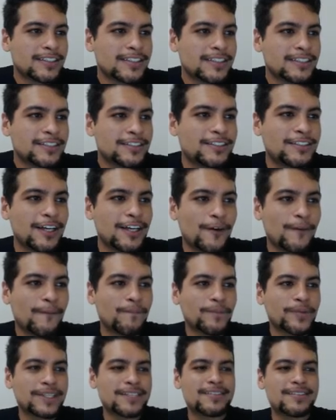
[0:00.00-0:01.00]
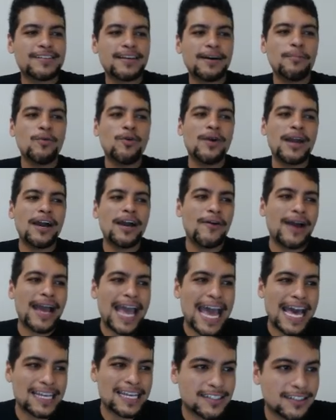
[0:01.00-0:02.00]
So, Samuel
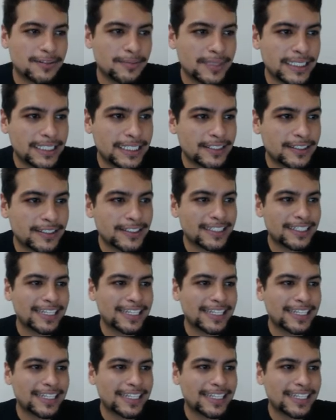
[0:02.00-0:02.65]
asked me,